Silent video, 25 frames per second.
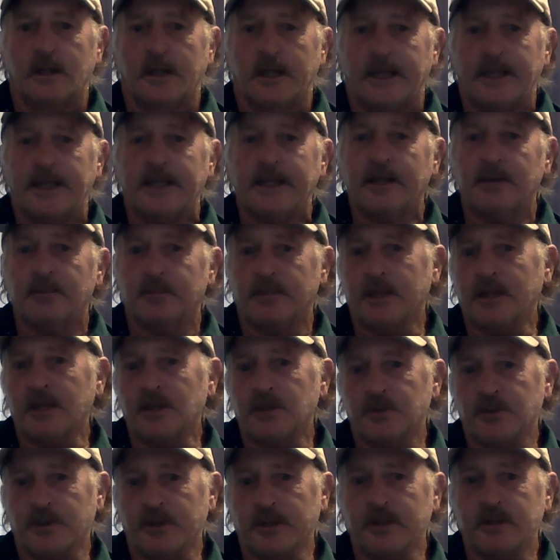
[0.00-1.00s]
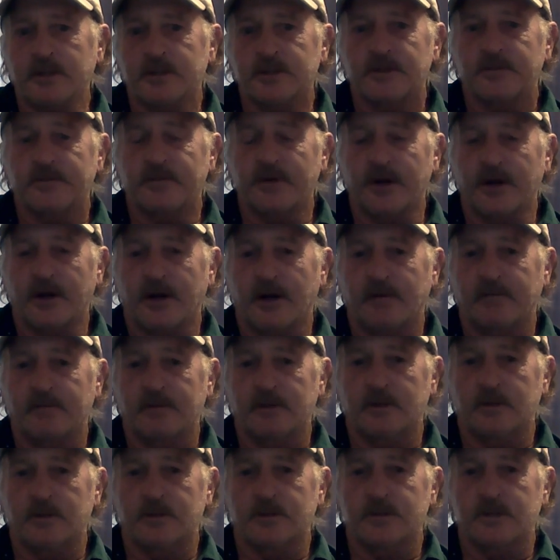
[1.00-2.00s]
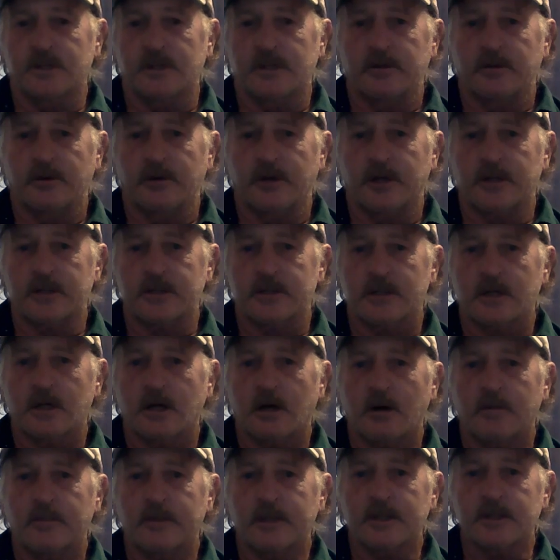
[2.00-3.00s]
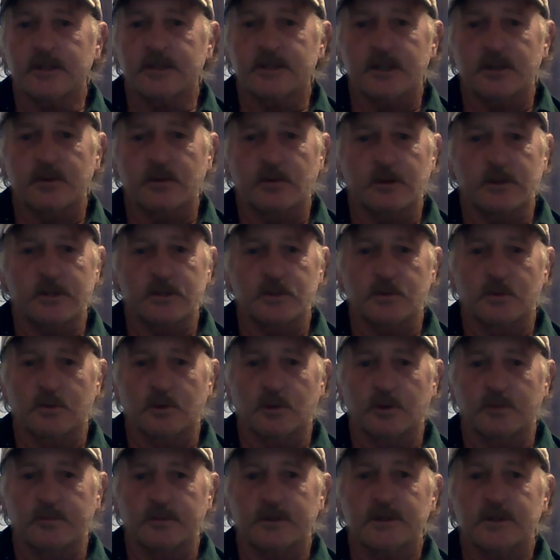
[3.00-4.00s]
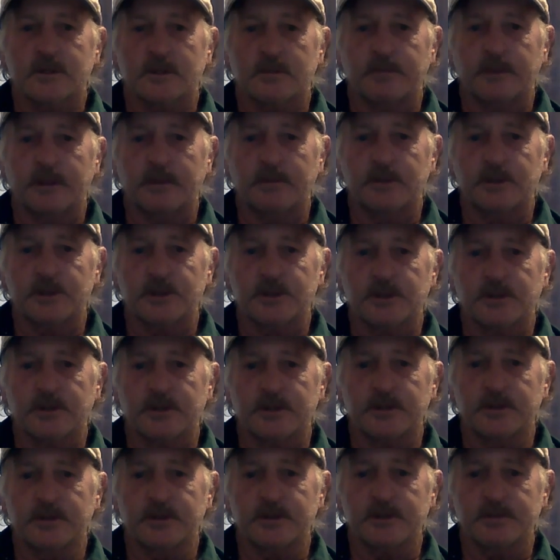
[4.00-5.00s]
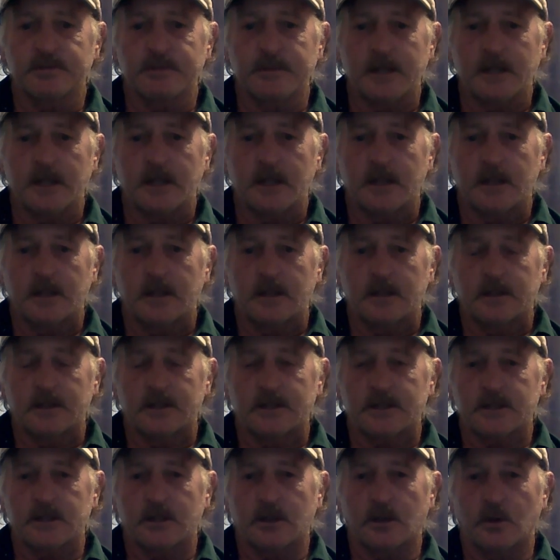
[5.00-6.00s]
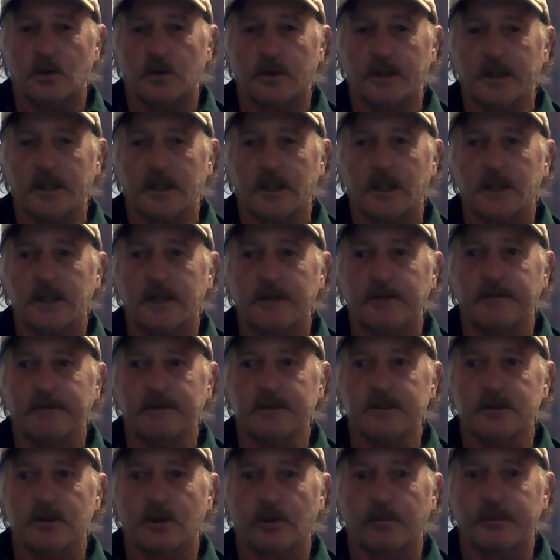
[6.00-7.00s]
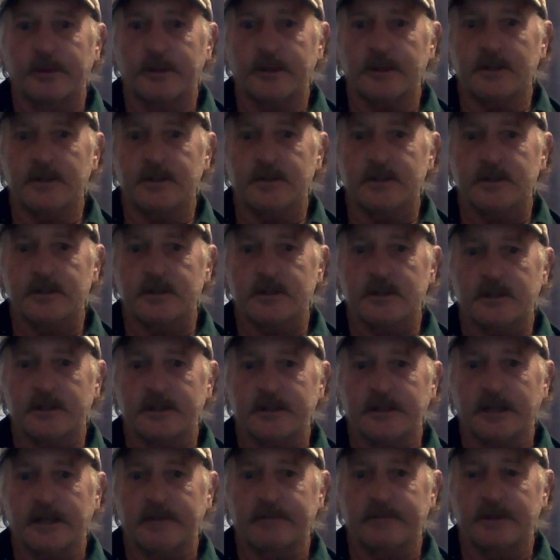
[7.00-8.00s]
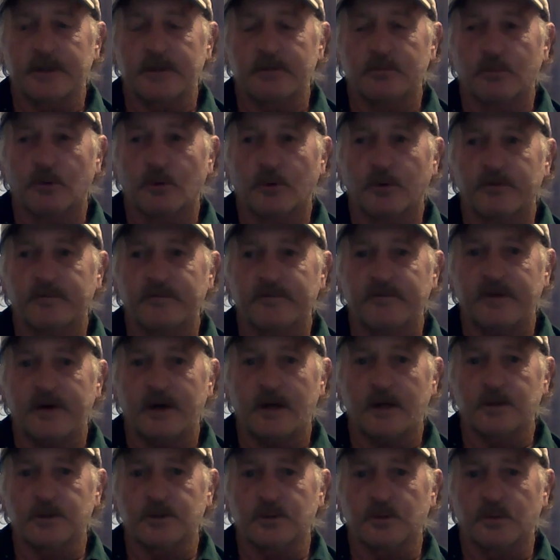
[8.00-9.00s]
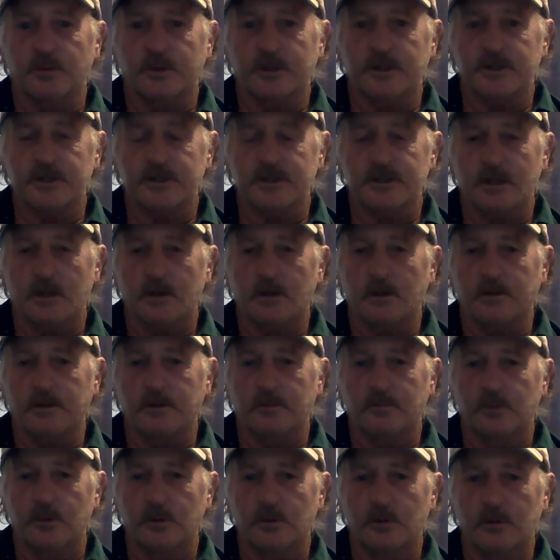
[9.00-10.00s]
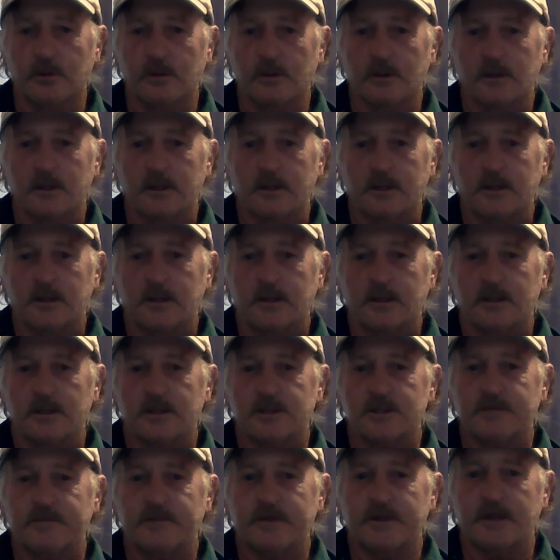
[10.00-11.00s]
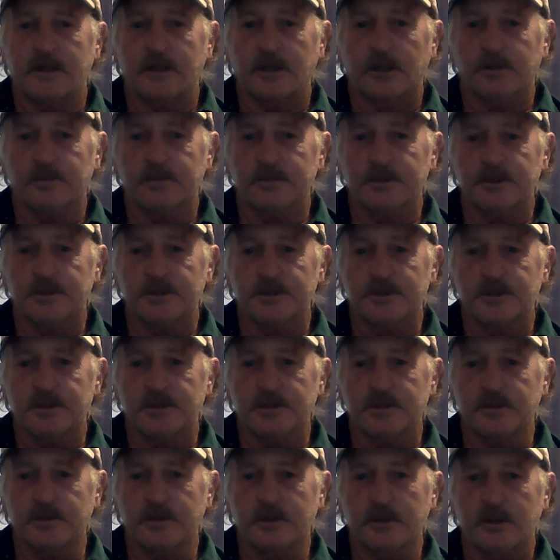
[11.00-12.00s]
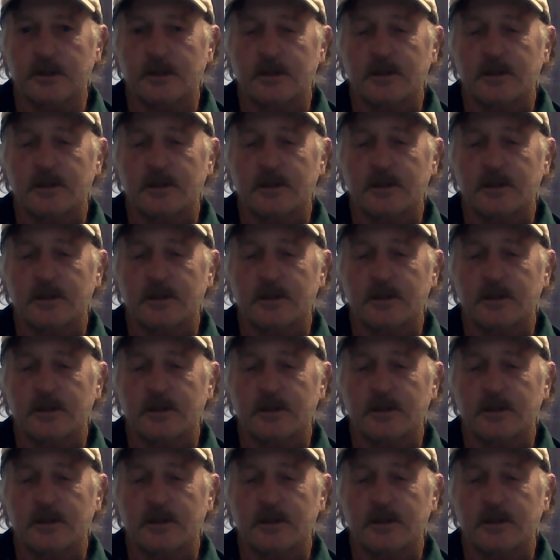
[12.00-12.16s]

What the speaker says: and main drains if you have those. They're not as common as they once were, but some people still use them. So cutting these openings is kind of an important factor when installing the pool, because if you cut them too soon